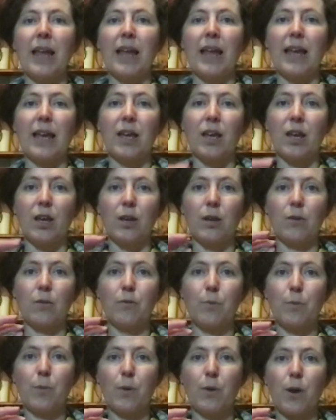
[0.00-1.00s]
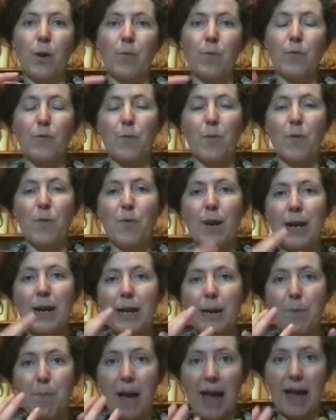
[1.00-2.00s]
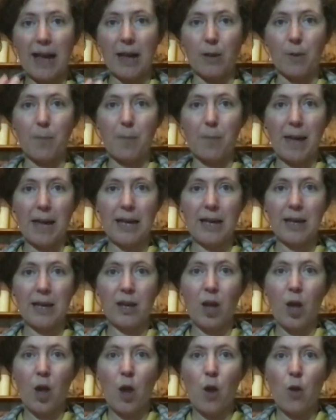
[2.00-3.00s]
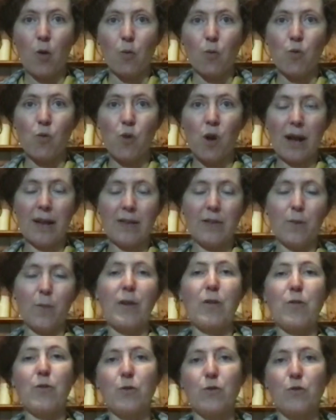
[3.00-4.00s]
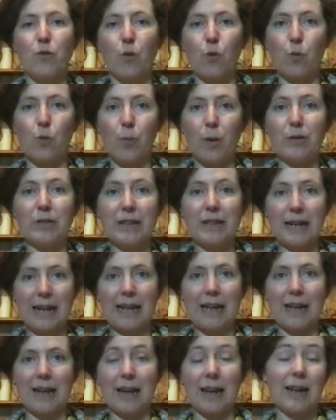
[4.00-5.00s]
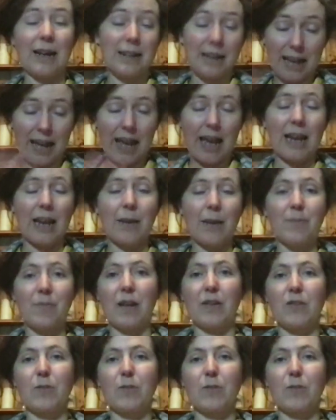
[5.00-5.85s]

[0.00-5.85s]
It can come from a really pale pink right the way through to almost clear, and again that's